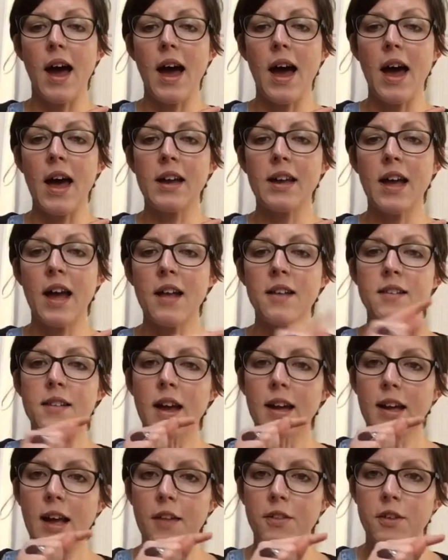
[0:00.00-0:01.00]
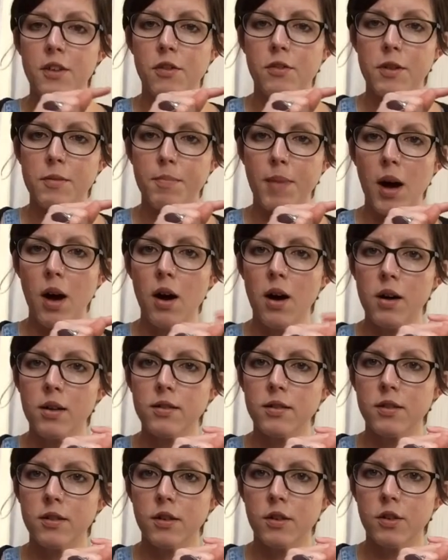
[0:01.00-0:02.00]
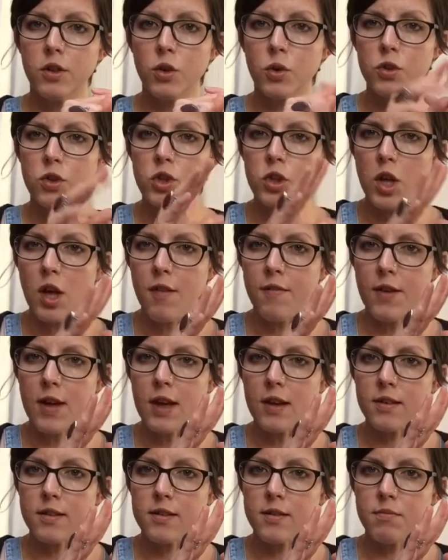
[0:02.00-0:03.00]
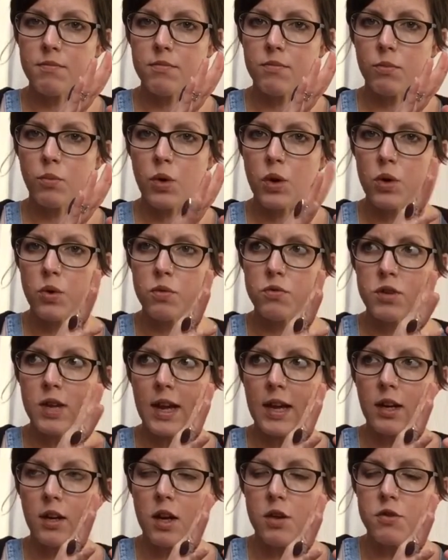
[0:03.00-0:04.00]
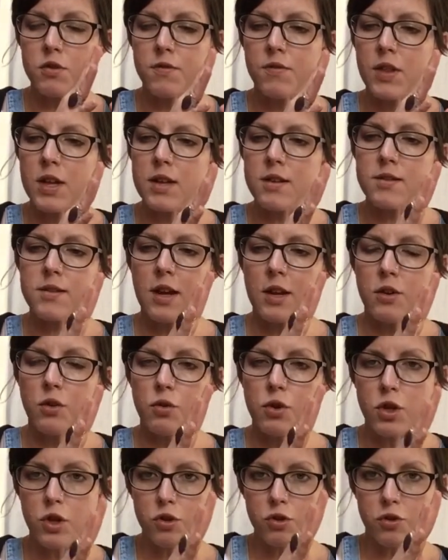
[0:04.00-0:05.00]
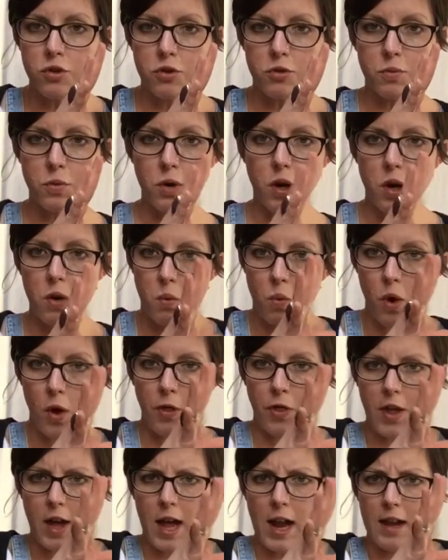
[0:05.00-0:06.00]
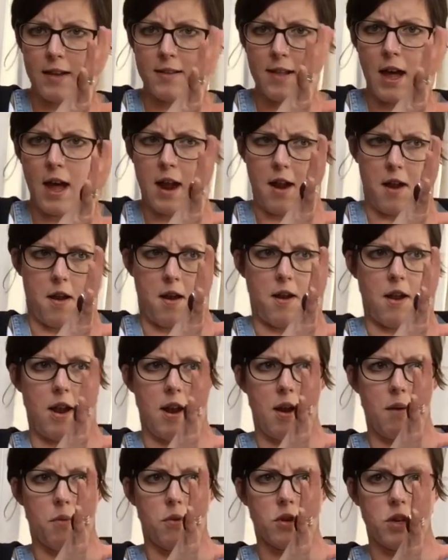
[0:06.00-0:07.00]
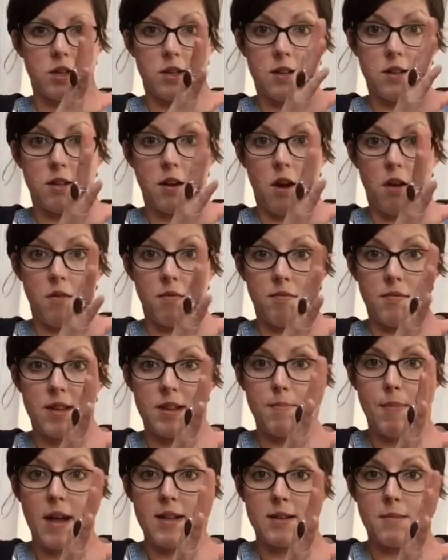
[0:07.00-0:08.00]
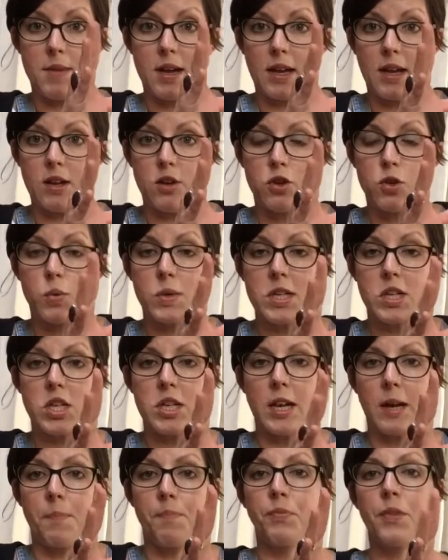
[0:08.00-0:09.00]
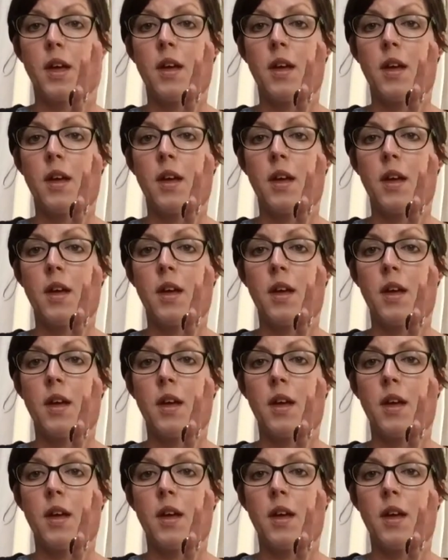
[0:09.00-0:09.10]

And as that catheter is passed, your cervix will take note of this, and your uterus will go, what the hell is that? And it will just start spasming and twitching.